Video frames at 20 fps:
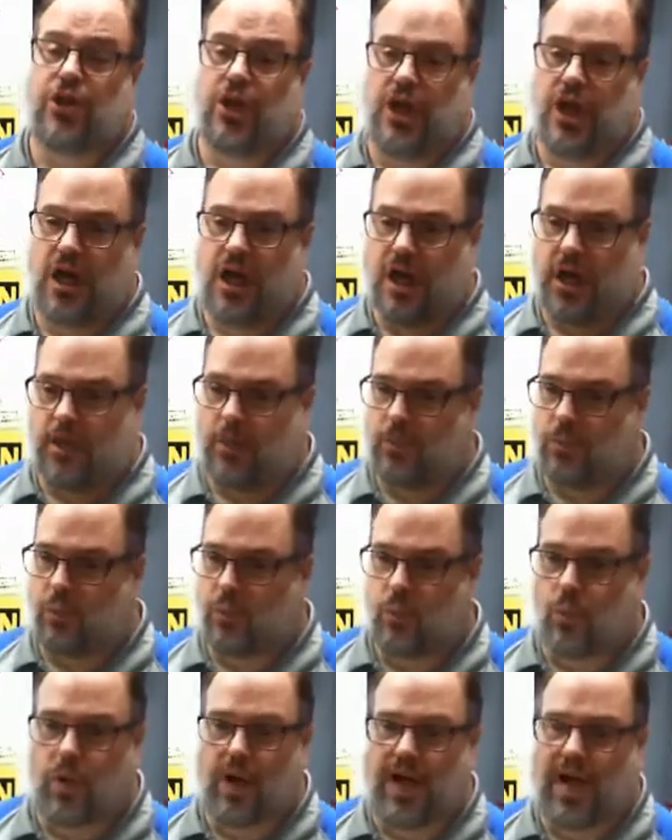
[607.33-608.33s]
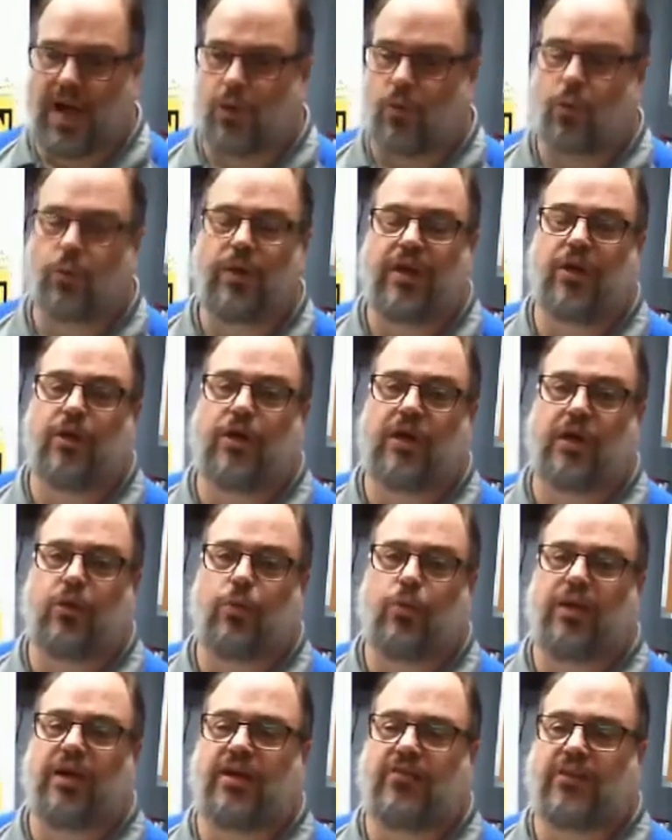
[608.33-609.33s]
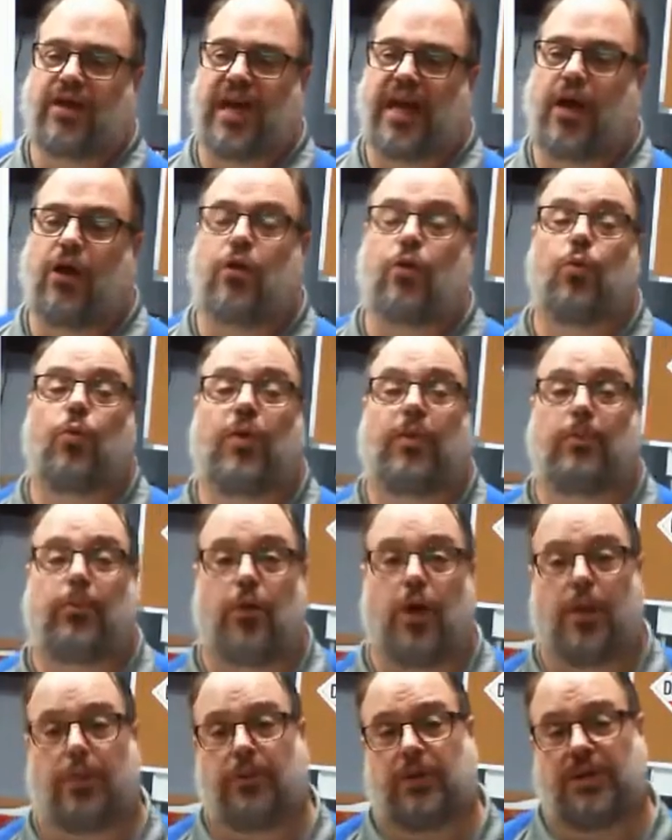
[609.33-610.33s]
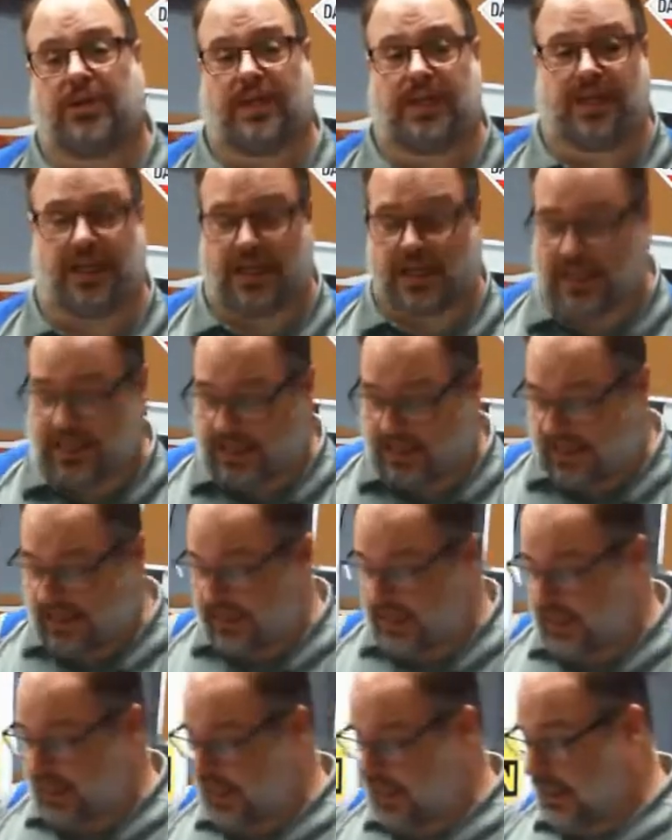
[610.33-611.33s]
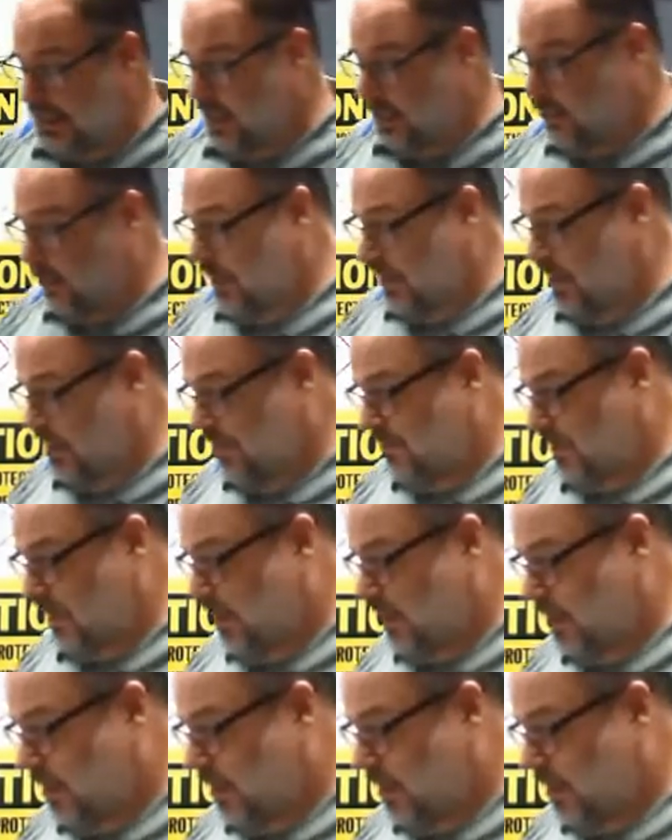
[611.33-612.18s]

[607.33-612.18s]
How are we going to get rid of it? How can we properly and legally get rid of it?